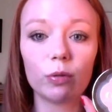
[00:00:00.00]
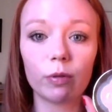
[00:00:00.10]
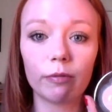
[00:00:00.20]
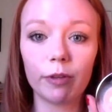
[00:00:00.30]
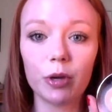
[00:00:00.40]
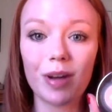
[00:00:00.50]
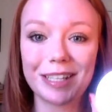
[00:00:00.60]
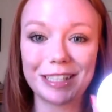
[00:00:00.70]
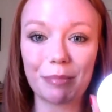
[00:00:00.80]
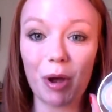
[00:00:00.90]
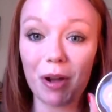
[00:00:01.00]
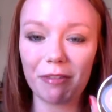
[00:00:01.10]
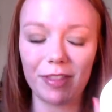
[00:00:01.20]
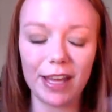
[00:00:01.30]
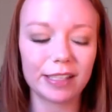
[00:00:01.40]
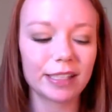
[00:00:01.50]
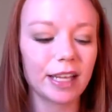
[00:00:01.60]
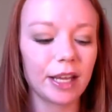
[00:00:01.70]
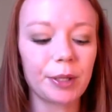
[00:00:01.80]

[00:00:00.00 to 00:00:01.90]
the review and demo of this.